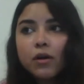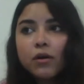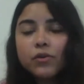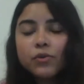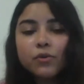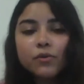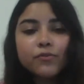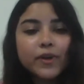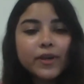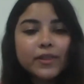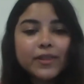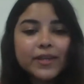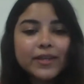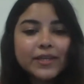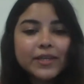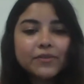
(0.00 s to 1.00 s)
you will find
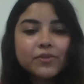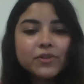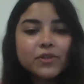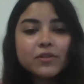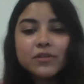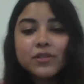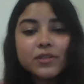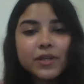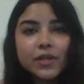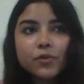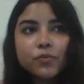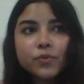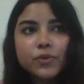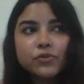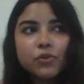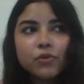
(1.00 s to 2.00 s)
that even in a
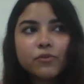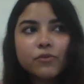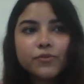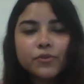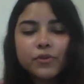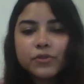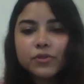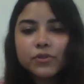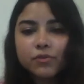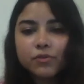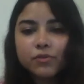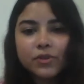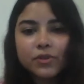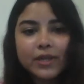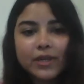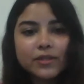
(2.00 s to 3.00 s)
state which offers, you know,
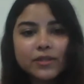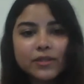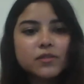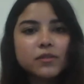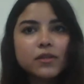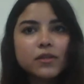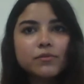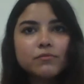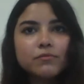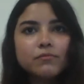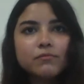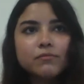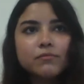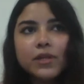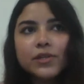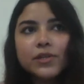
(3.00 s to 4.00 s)
the necessary
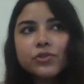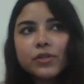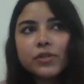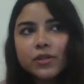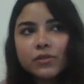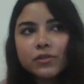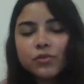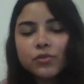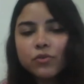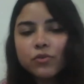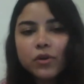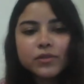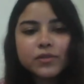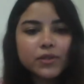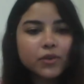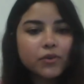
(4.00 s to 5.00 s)
military and
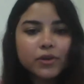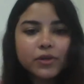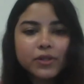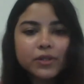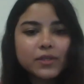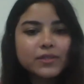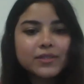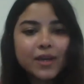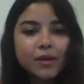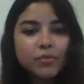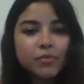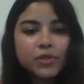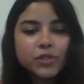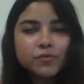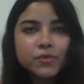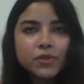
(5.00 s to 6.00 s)
so-called security
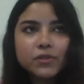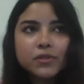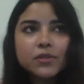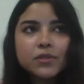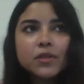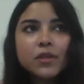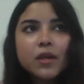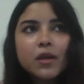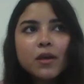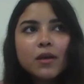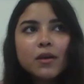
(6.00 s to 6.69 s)
establishments,